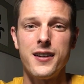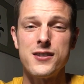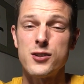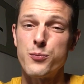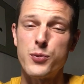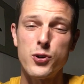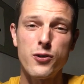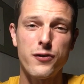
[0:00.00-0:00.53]
It's a
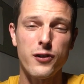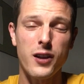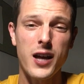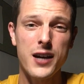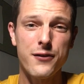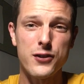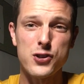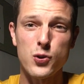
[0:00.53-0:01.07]
beautiful
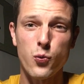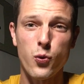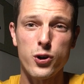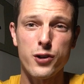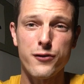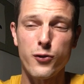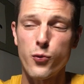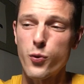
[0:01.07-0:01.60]
life. It's a
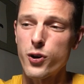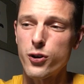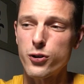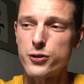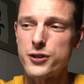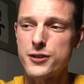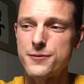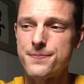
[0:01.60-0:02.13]
wonderful
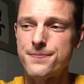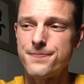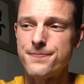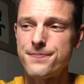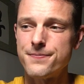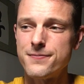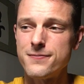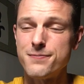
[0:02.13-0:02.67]
world.
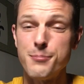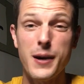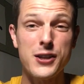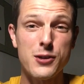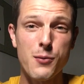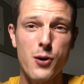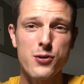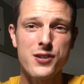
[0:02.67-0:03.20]
Make
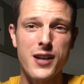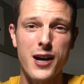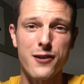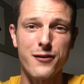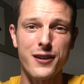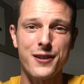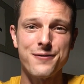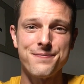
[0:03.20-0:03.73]
the most out
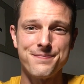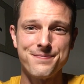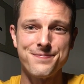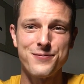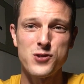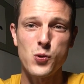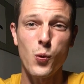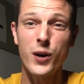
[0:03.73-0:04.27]
of it.
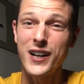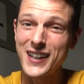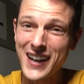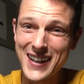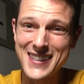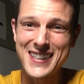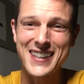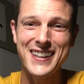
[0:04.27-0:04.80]

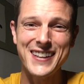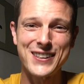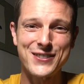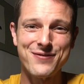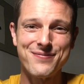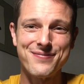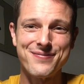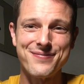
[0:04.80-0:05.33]
2019,
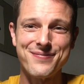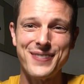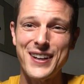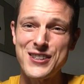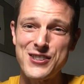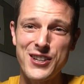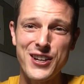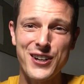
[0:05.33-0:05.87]

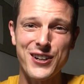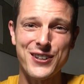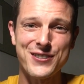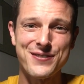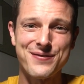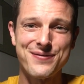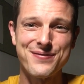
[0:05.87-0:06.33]
it's here.